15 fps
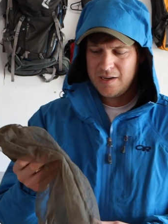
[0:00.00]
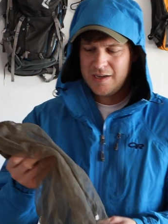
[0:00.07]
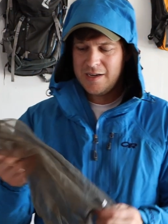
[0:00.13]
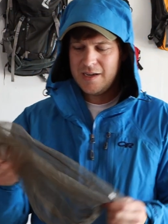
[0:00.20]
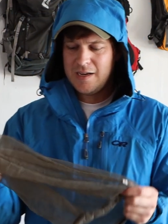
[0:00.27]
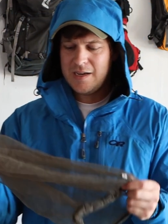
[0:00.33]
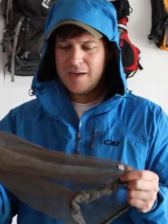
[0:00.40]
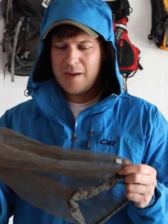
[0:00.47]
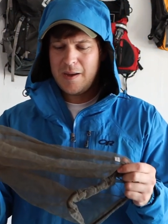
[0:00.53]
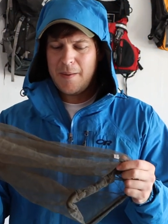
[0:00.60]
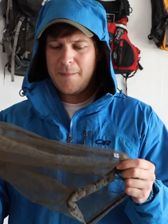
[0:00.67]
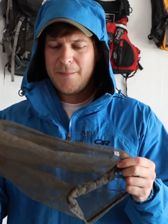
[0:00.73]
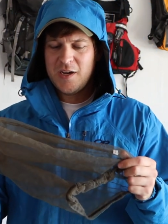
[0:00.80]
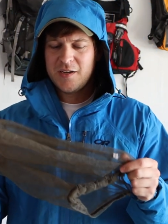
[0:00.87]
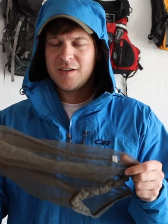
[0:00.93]

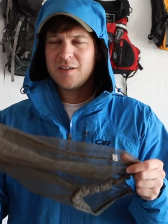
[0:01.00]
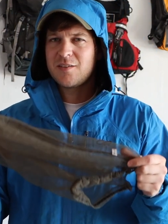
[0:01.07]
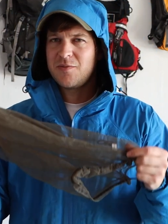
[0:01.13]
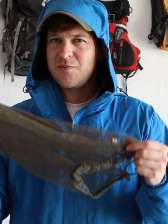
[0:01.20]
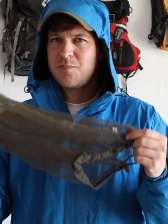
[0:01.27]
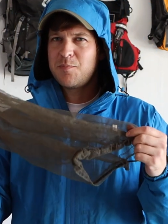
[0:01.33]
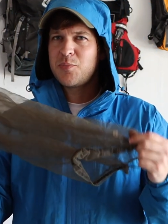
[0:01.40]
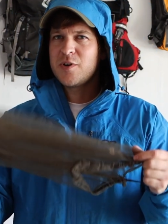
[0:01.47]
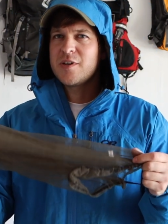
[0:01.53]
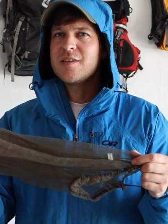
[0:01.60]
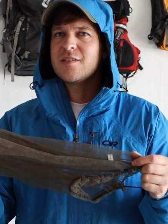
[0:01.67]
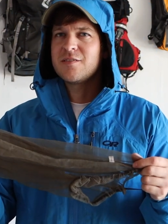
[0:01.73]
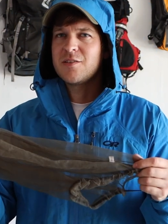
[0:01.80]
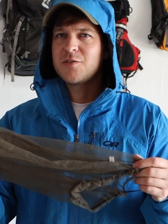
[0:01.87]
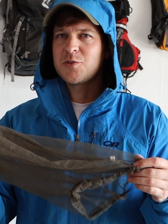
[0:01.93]
Bug net's a pretty
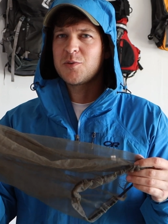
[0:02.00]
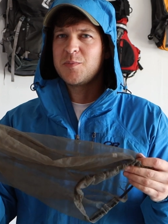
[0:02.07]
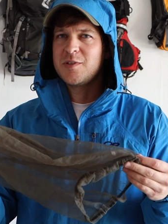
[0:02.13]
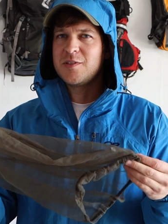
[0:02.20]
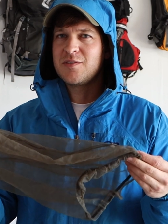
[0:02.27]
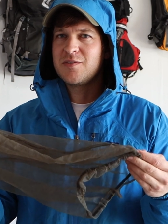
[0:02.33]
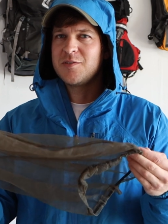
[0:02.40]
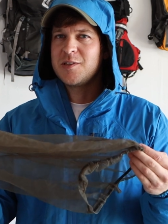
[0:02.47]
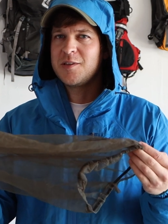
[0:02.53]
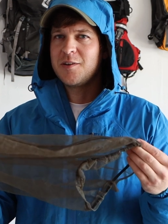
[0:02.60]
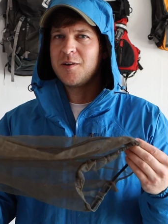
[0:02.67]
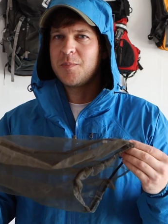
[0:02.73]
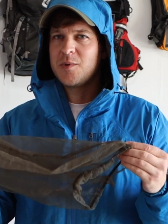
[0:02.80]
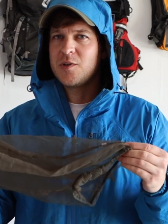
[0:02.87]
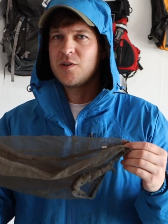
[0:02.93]
essential piece of
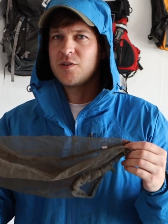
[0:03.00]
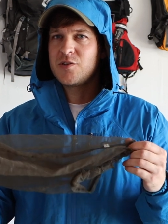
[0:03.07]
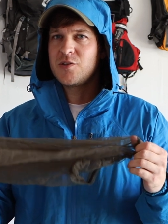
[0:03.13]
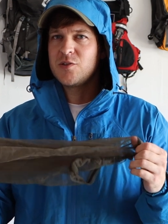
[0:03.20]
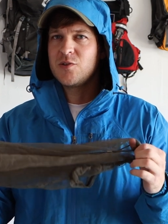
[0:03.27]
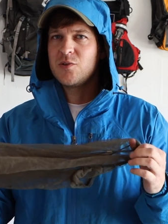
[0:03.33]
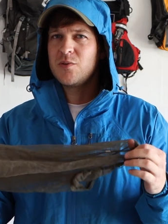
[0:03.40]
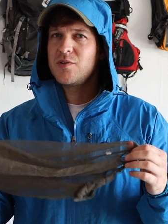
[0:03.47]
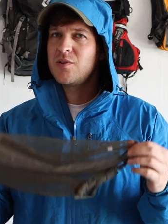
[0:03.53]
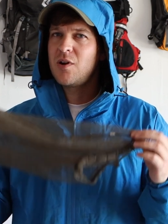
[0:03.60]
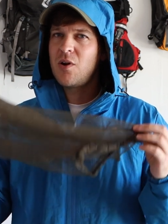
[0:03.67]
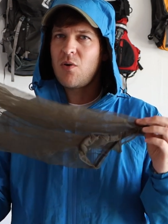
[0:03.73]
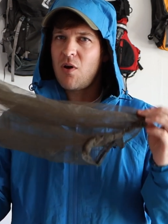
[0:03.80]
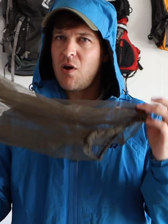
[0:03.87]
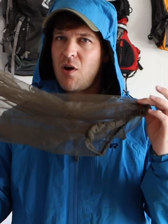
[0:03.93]
gear up here too. You
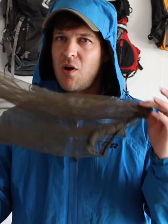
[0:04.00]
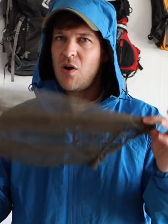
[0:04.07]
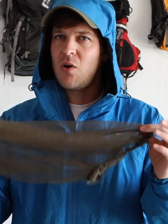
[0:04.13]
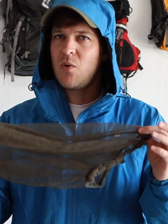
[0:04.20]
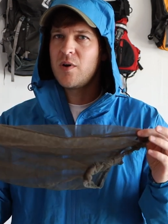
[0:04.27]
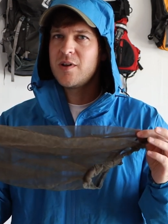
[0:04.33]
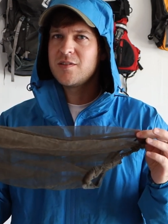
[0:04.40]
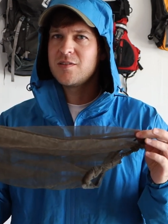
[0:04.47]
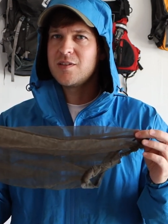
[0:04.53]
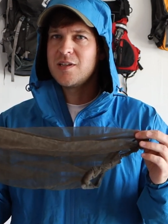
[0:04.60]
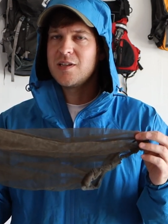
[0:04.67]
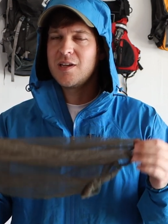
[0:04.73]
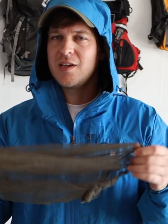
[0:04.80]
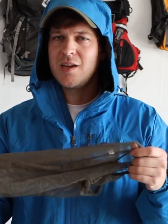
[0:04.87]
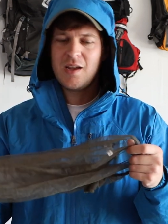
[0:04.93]
don't always
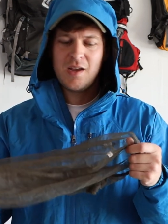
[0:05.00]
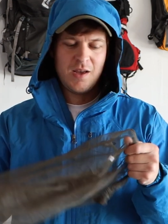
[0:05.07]
need it.